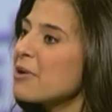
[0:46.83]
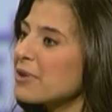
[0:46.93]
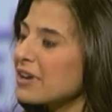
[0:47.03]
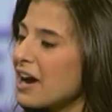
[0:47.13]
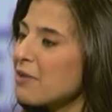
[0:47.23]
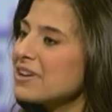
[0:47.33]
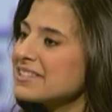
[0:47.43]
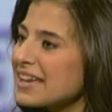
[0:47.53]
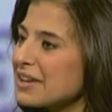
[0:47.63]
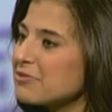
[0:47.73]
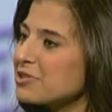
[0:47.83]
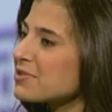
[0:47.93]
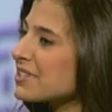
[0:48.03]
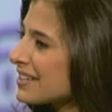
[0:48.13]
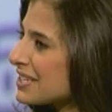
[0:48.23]
But what Conway said,
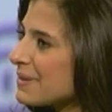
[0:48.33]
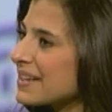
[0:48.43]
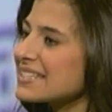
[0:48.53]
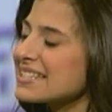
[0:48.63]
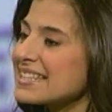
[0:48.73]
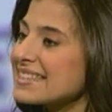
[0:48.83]
which was unexpected,